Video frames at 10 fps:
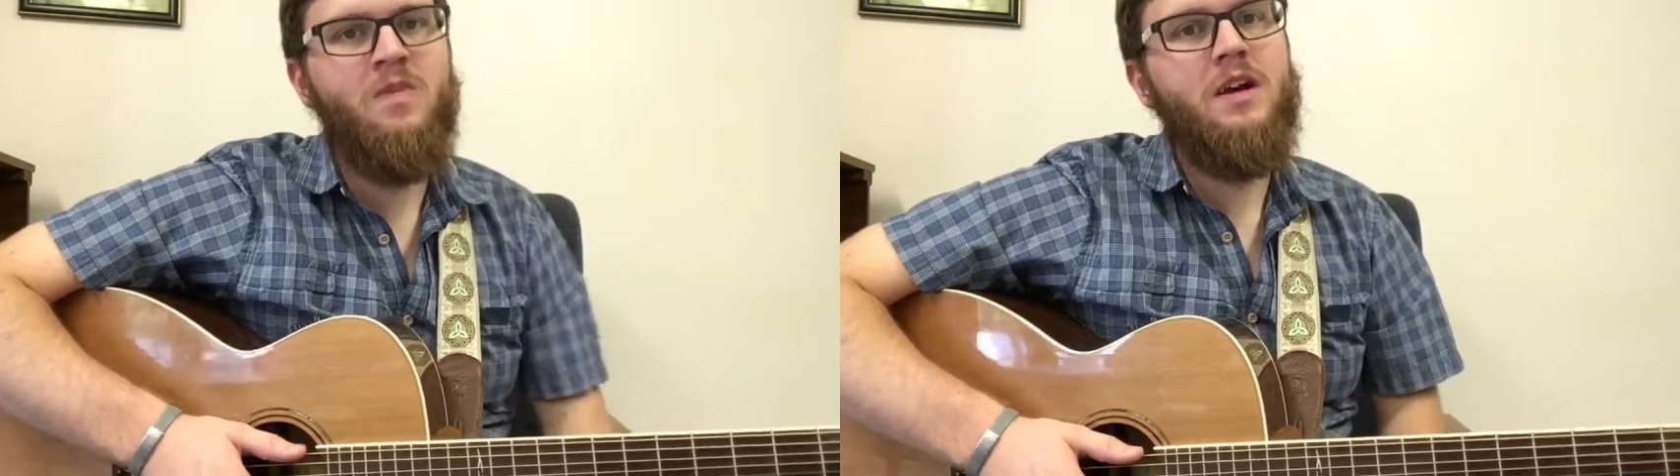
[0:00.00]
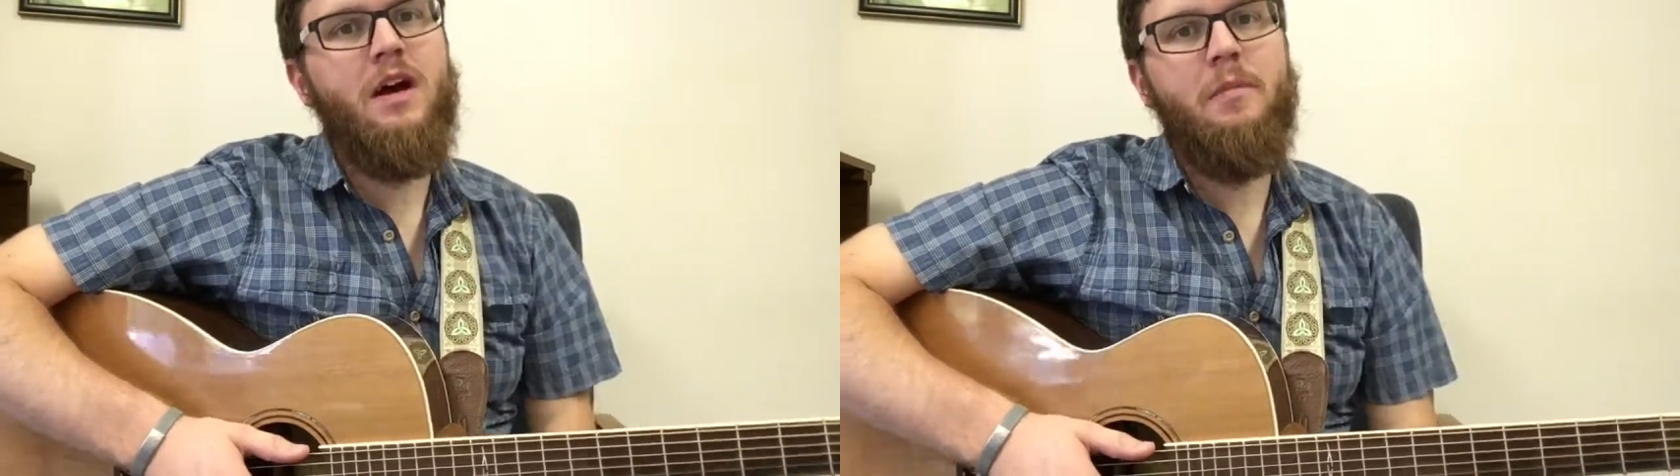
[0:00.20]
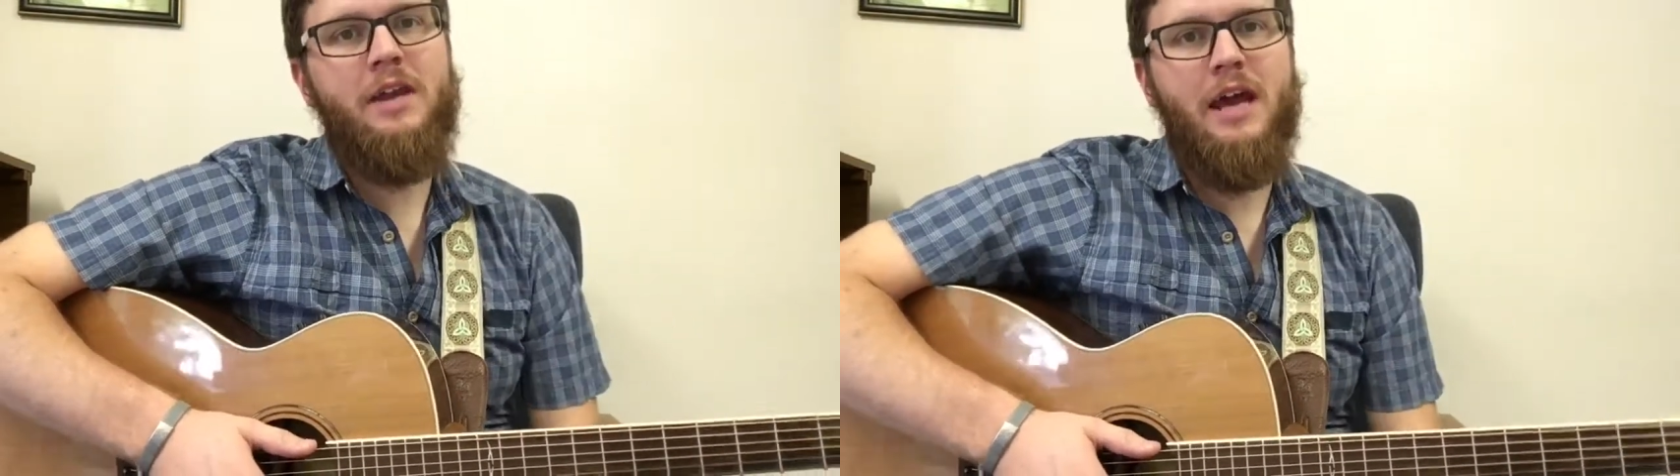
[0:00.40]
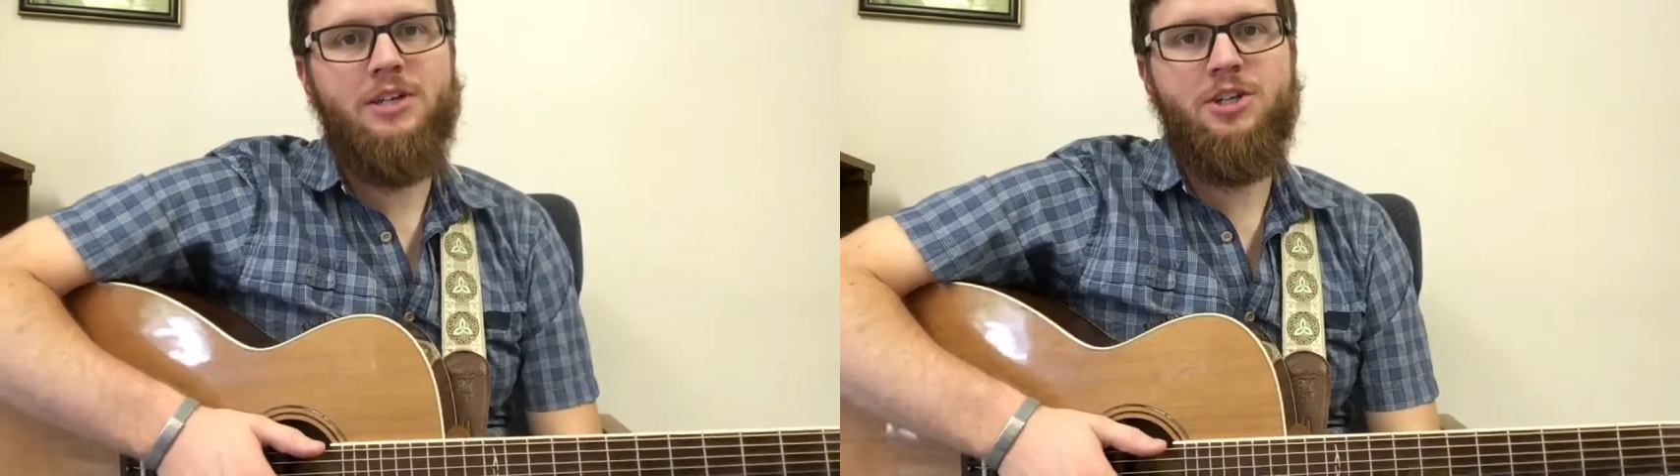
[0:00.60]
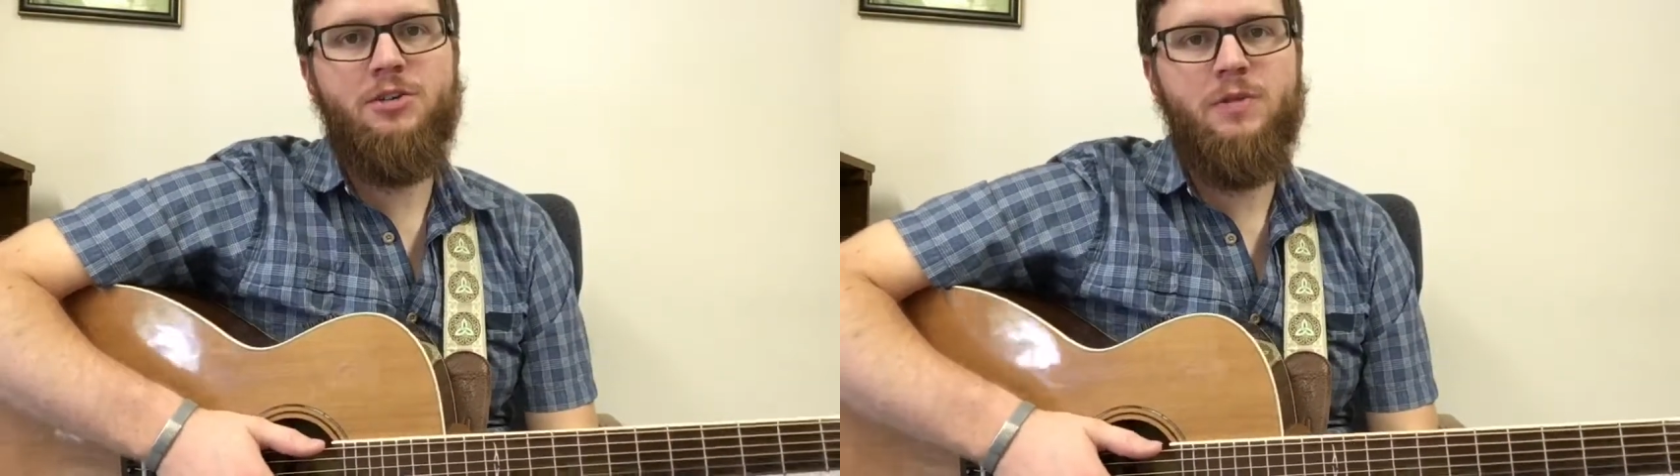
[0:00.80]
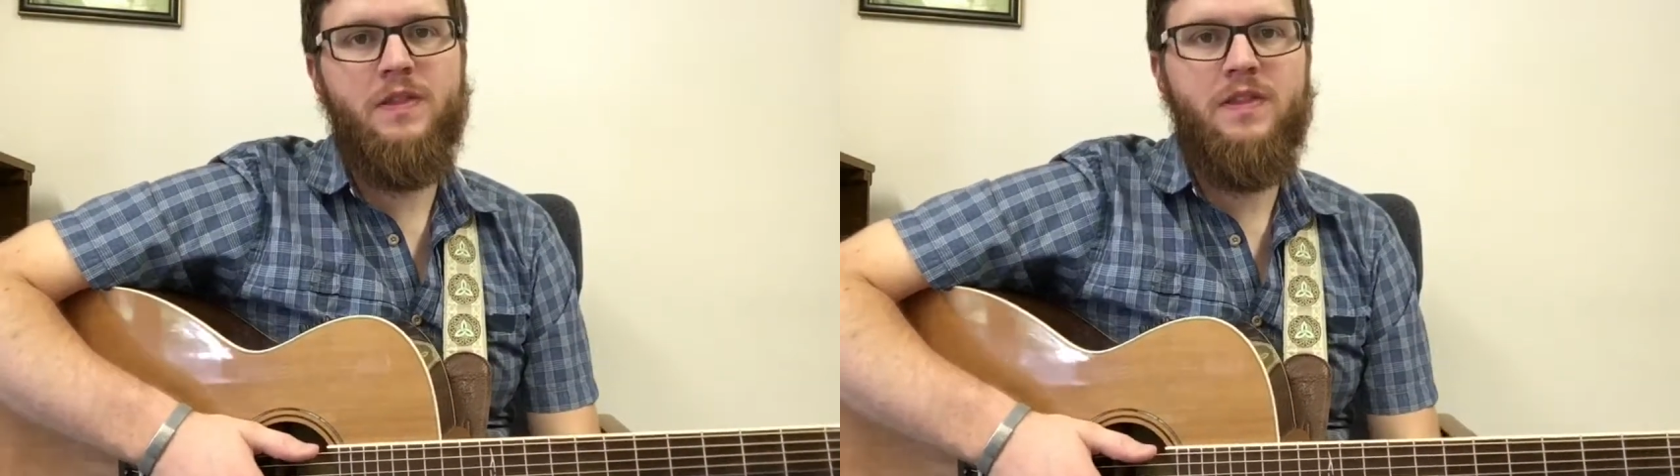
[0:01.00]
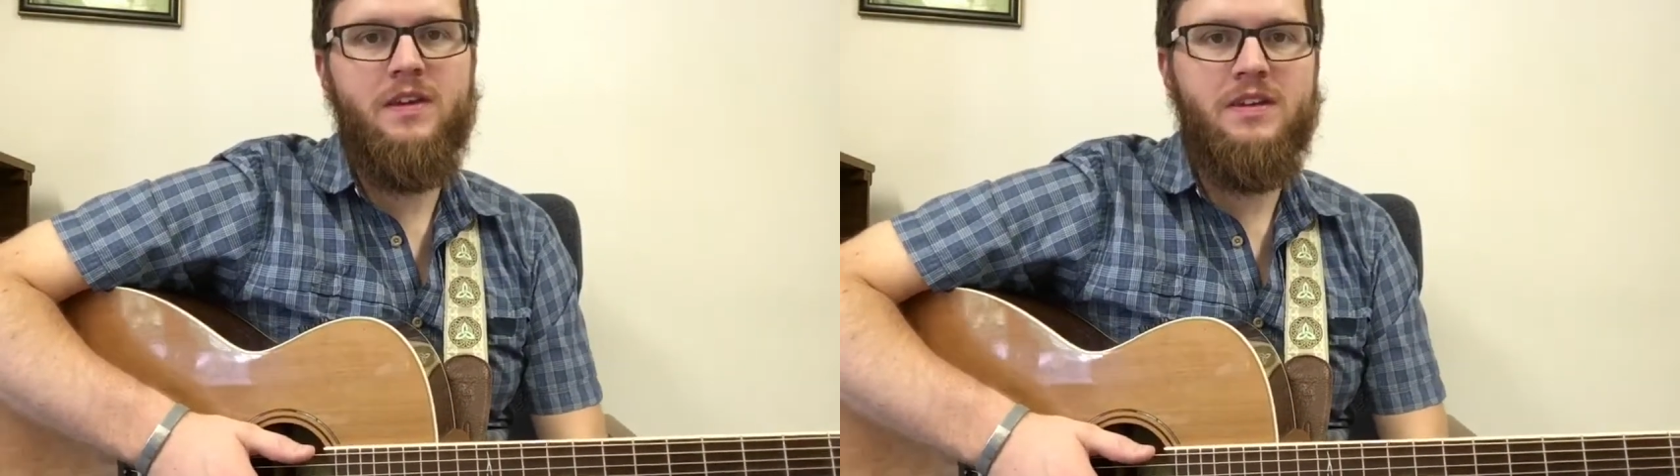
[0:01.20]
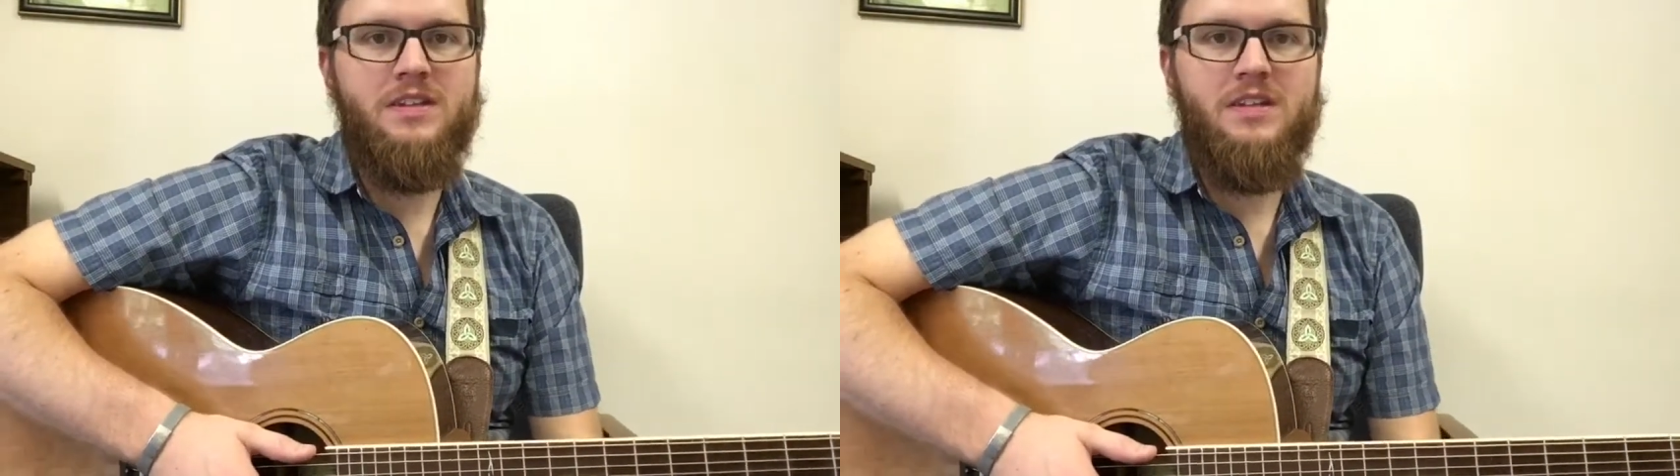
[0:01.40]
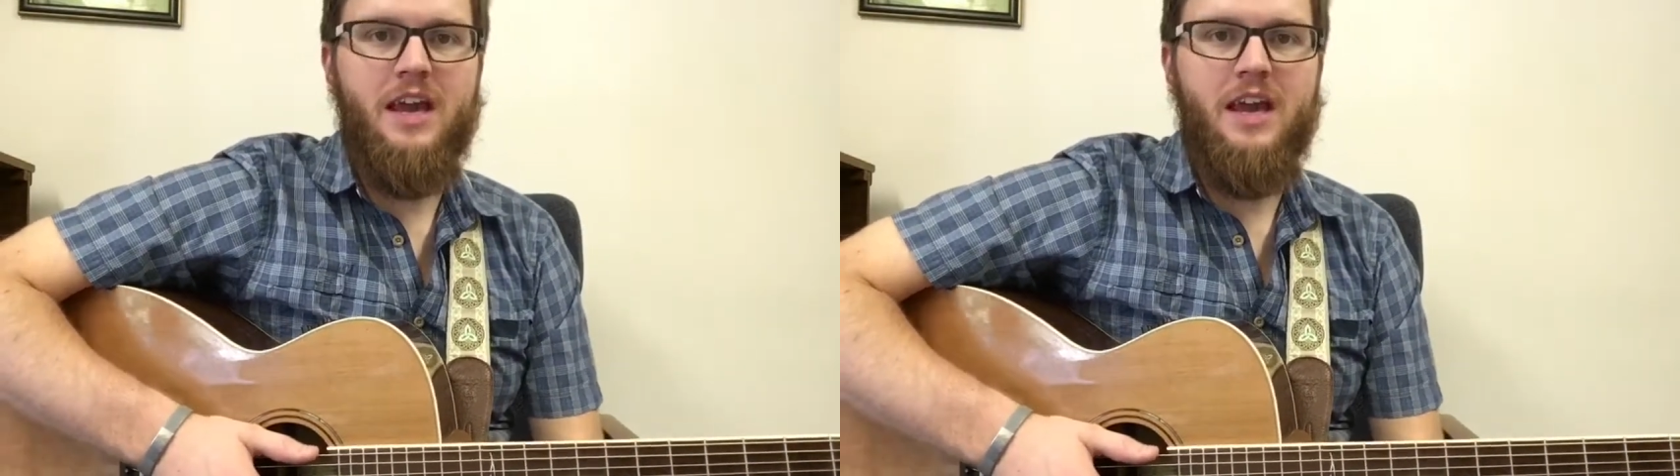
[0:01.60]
coming at you with this